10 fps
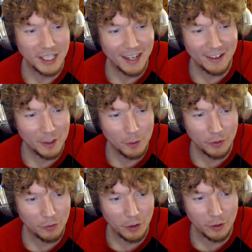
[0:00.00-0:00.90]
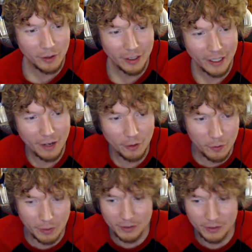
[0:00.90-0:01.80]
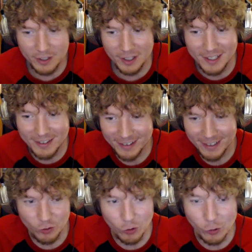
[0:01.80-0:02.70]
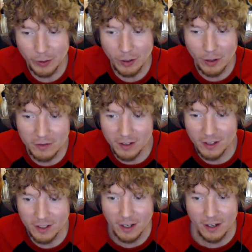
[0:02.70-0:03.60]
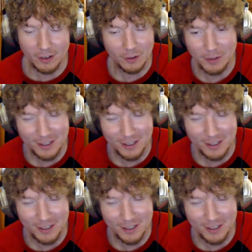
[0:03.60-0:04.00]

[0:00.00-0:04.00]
I like with Rogue, like how her belt's just drooping off to the side a little bit.